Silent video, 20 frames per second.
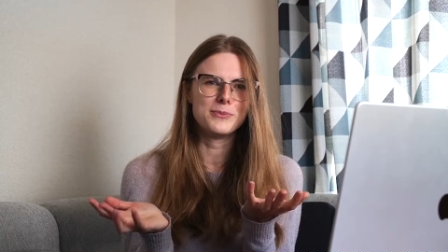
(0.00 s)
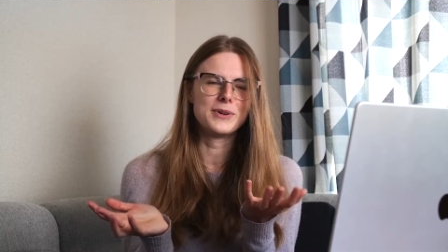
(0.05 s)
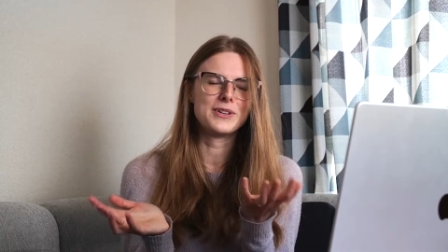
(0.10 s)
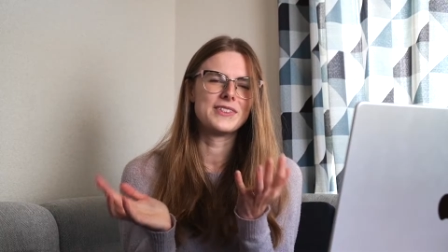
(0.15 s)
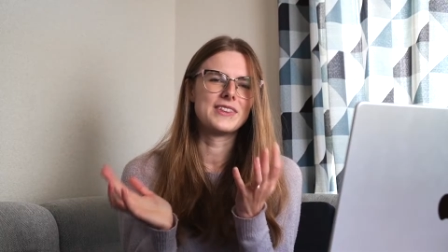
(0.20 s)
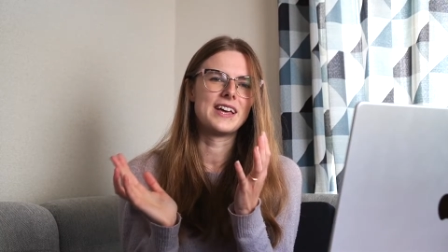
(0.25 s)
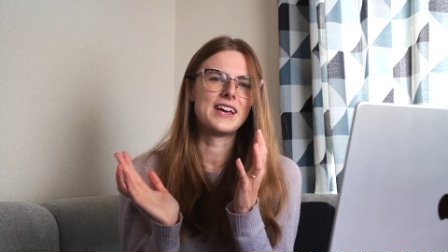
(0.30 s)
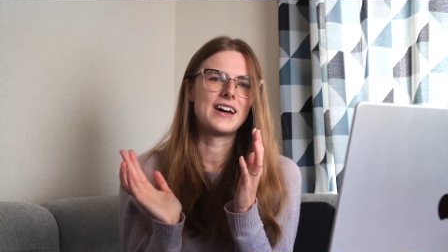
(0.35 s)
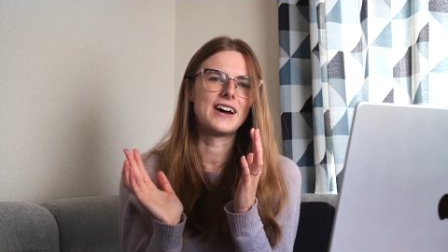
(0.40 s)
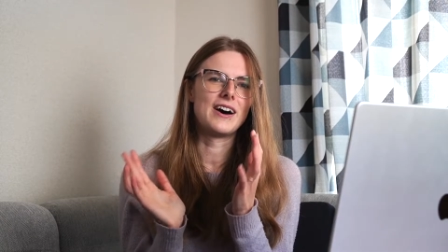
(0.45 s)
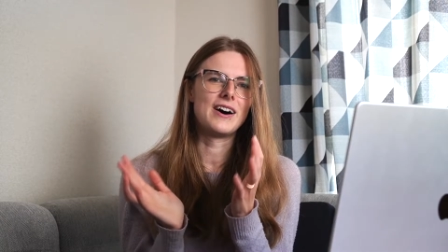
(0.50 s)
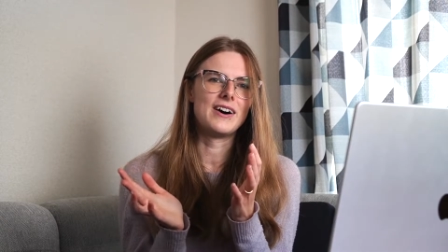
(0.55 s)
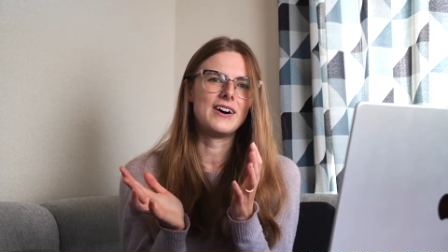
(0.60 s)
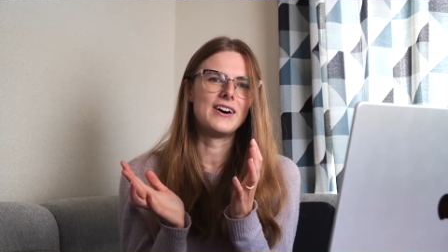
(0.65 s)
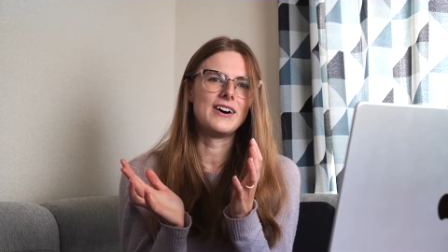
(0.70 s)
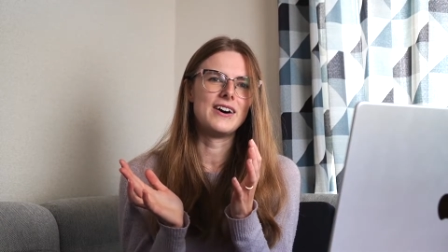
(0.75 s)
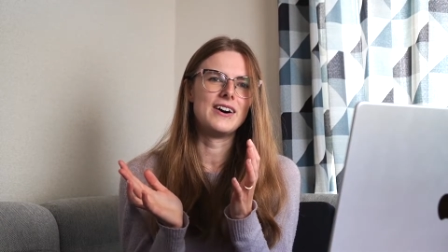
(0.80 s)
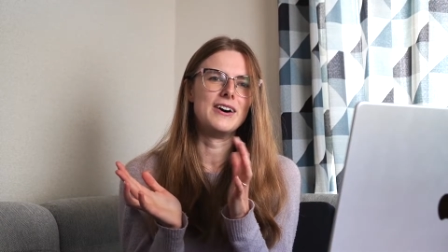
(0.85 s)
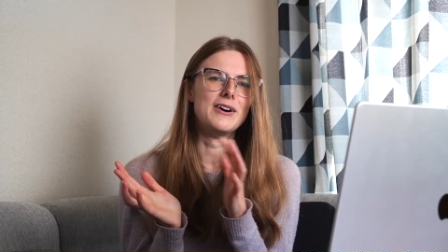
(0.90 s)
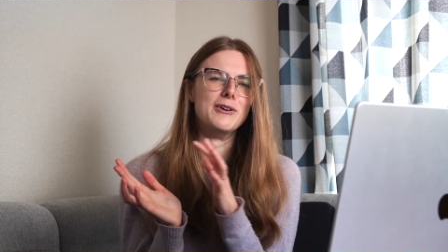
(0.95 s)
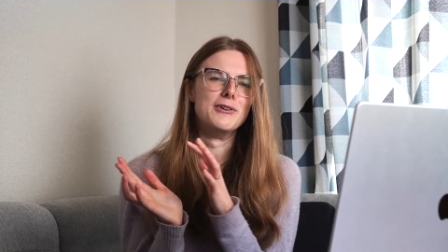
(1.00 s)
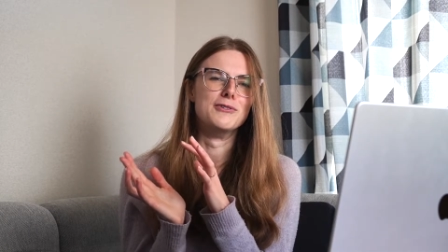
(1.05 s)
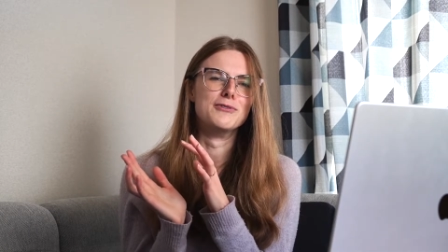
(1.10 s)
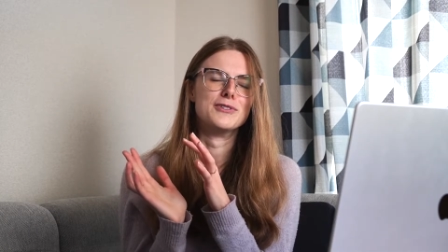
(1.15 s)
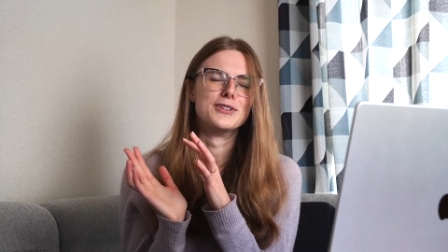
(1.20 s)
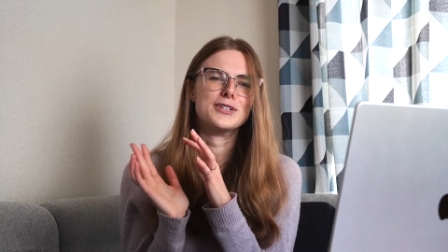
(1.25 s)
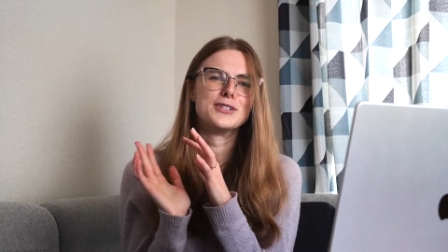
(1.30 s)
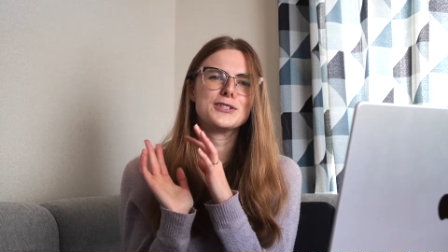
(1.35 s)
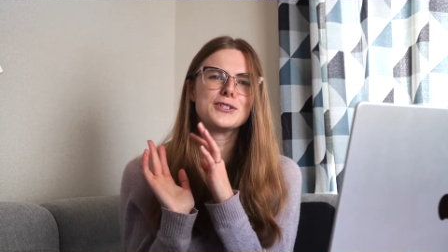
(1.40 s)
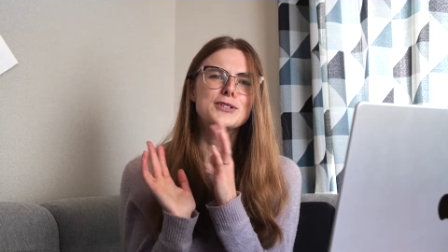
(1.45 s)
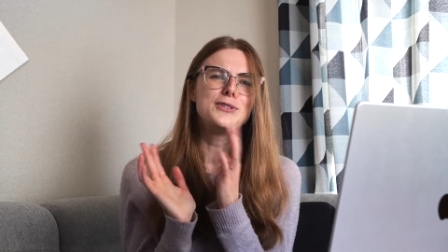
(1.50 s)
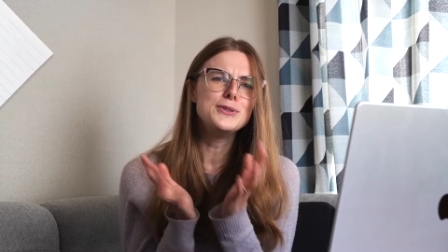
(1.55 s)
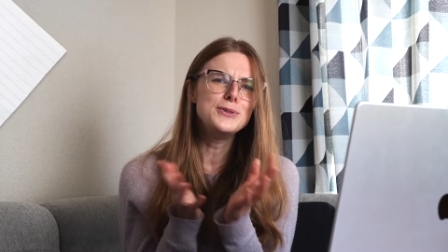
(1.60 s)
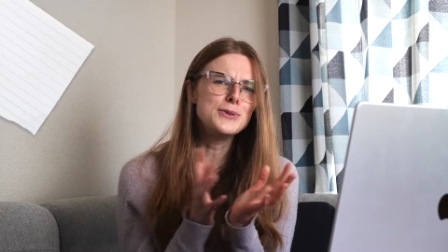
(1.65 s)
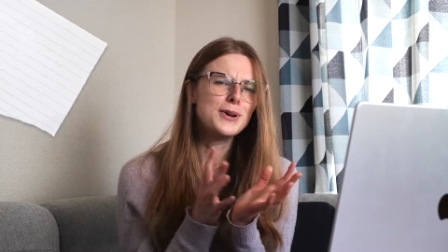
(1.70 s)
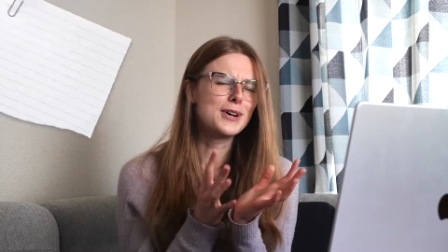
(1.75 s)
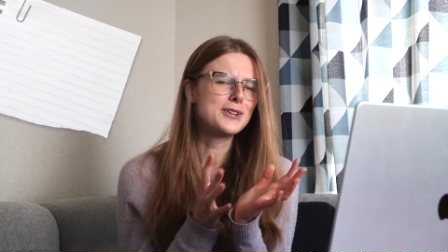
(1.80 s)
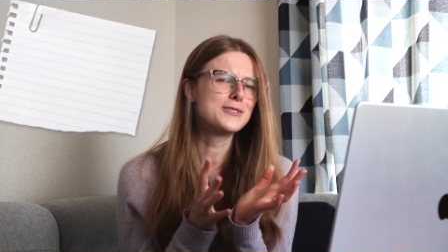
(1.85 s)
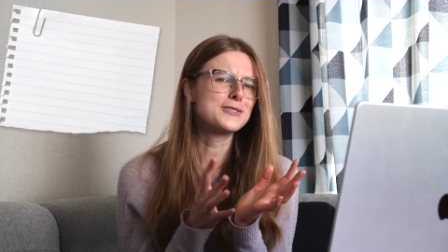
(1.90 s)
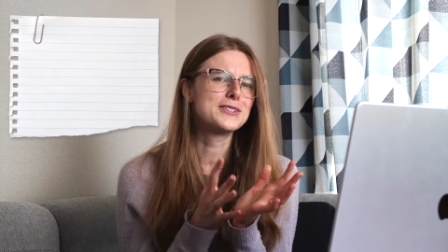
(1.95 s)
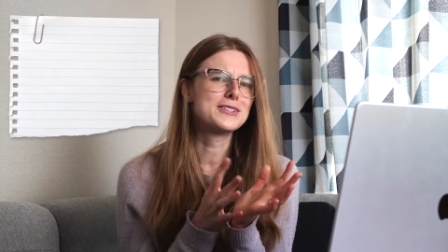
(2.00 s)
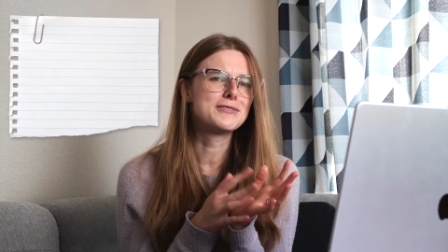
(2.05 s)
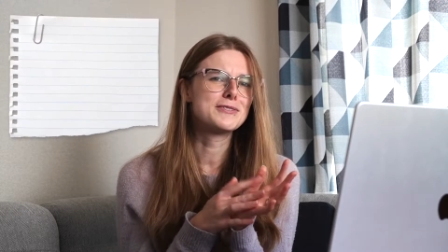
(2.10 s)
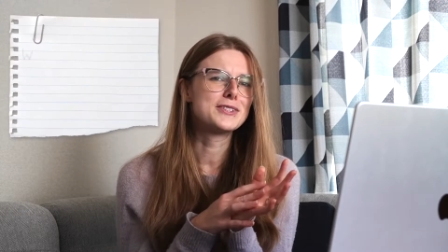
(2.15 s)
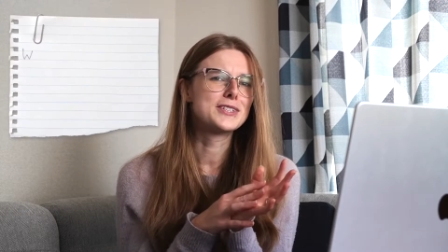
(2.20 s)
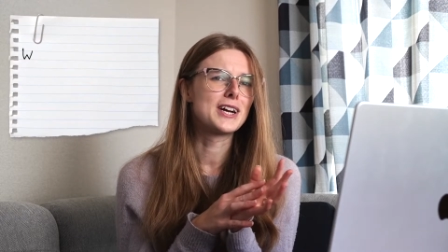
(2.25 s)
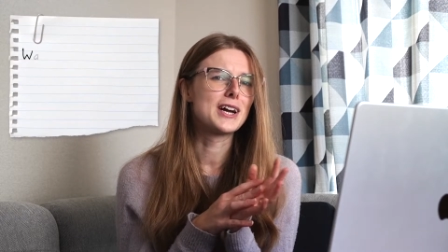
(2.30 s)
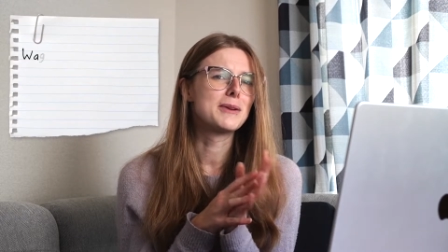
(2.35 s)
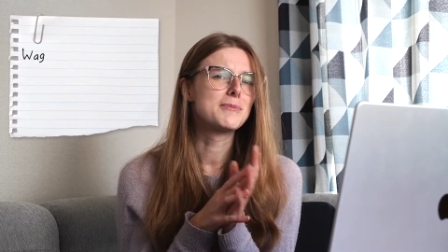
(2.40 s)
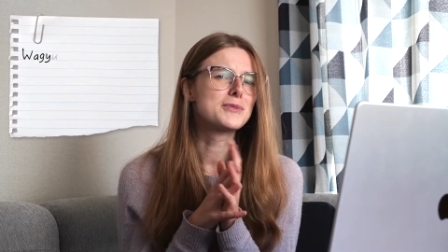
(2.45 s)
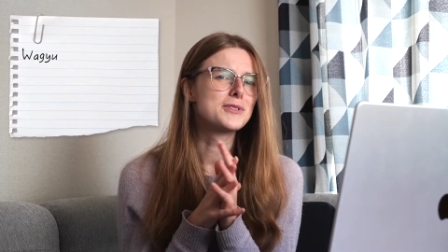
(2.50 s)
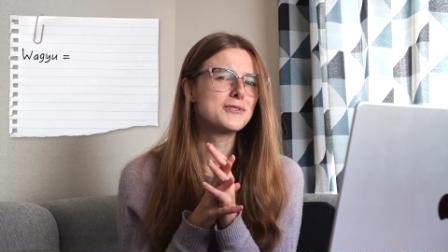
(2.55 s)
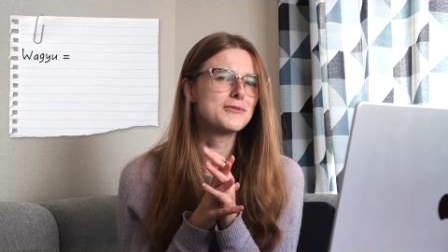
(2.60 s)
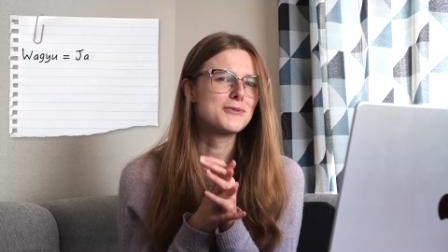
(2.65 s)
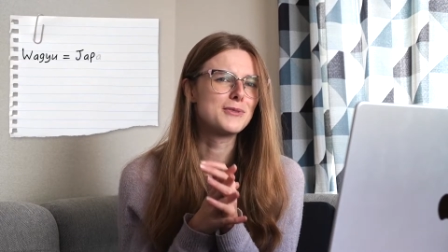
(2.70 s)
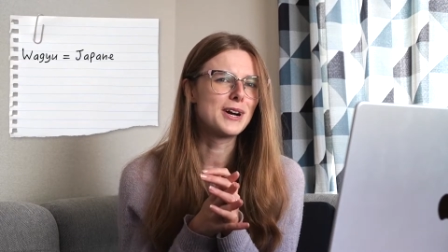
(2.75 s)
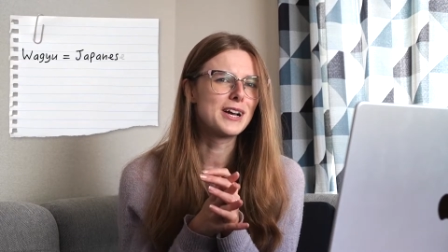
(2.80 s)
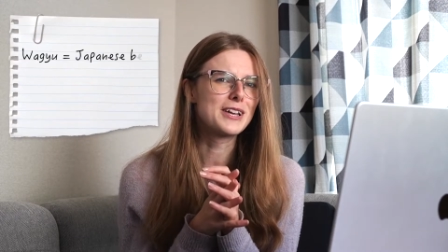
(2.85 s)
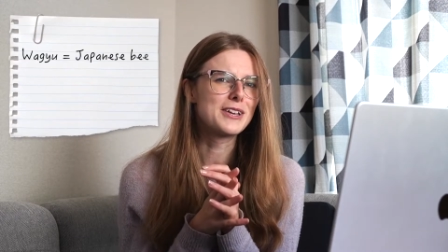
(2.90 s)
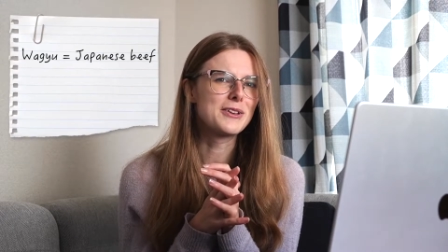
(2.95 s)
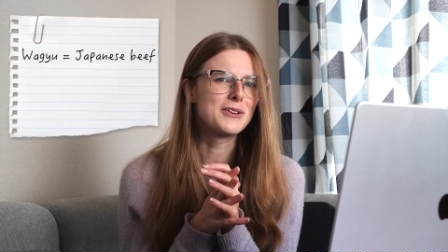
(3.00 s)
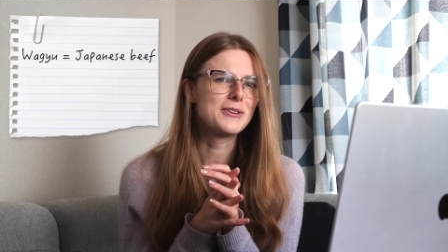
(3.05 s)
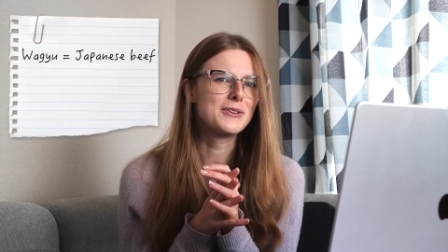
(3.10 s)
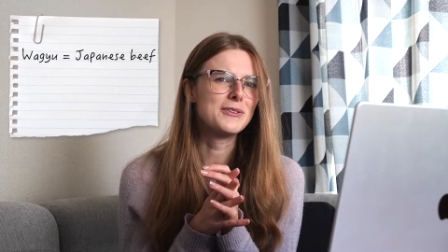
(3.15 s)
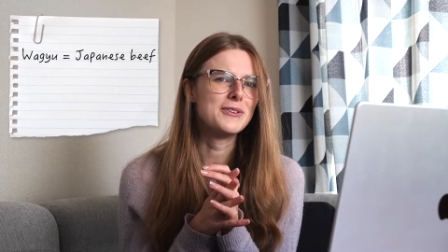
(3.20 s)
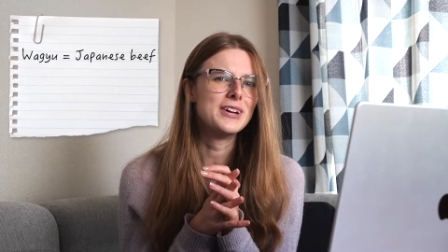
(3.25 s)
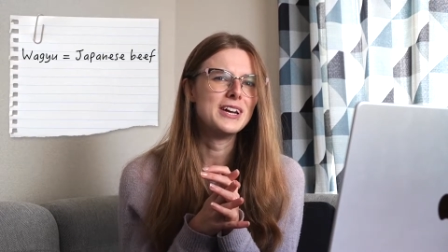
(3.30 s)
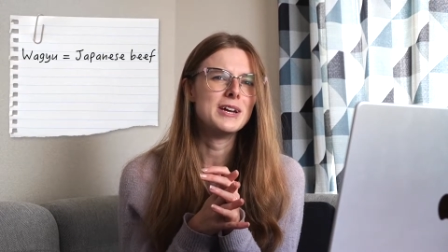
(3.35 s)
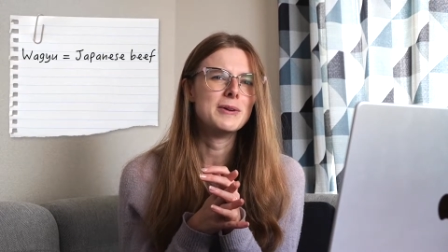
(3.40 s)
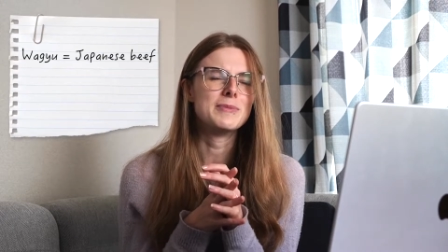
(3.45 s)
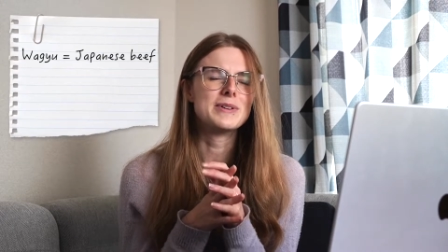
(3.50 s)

but there are over 200 different types of Wagyu